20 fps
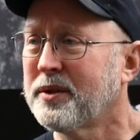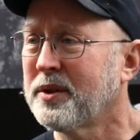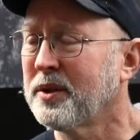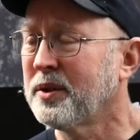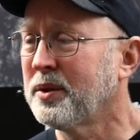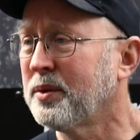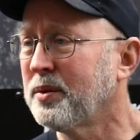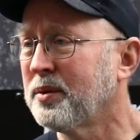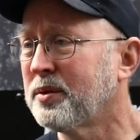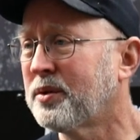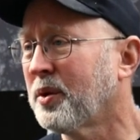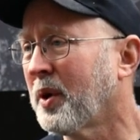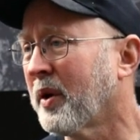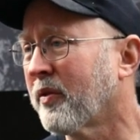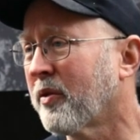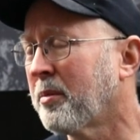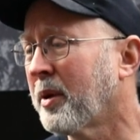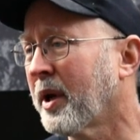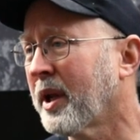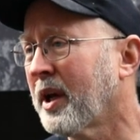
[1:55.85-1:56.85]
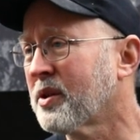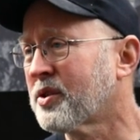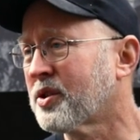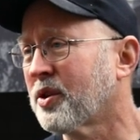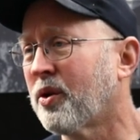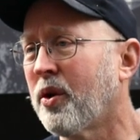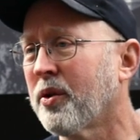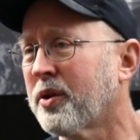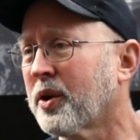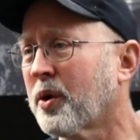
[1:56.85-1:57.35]
to everybody else,
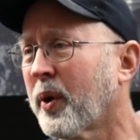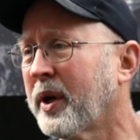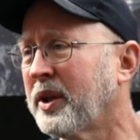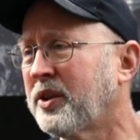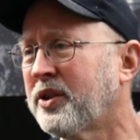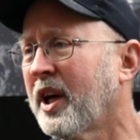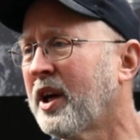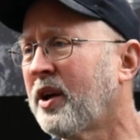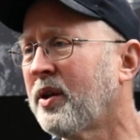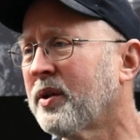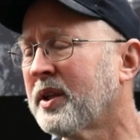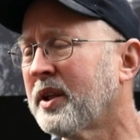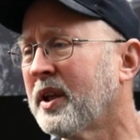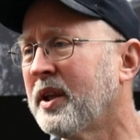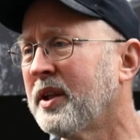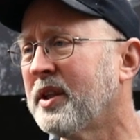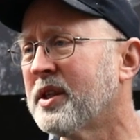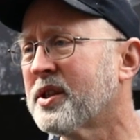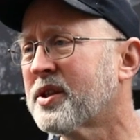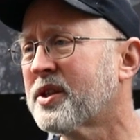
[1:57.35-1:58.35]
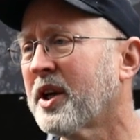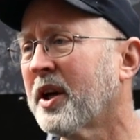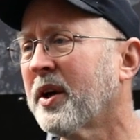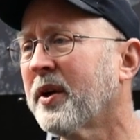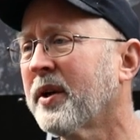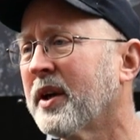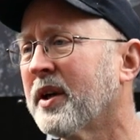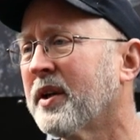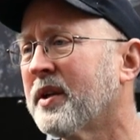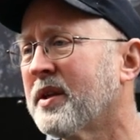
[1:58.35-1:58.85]
all the great talent in this
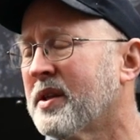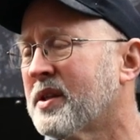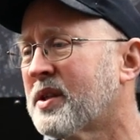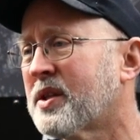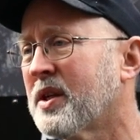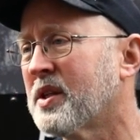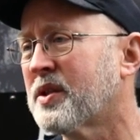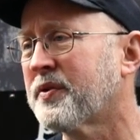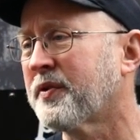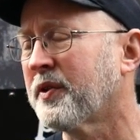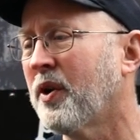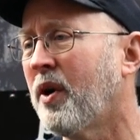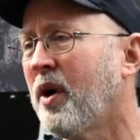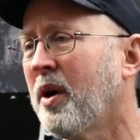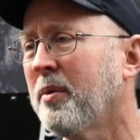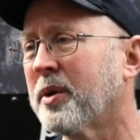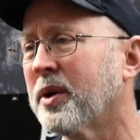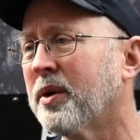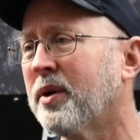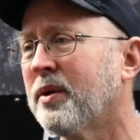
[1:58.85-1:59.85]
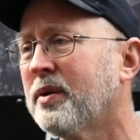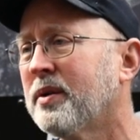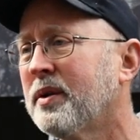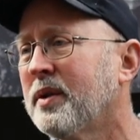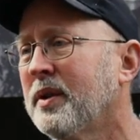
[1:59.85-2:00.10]
area. It's phenomenal.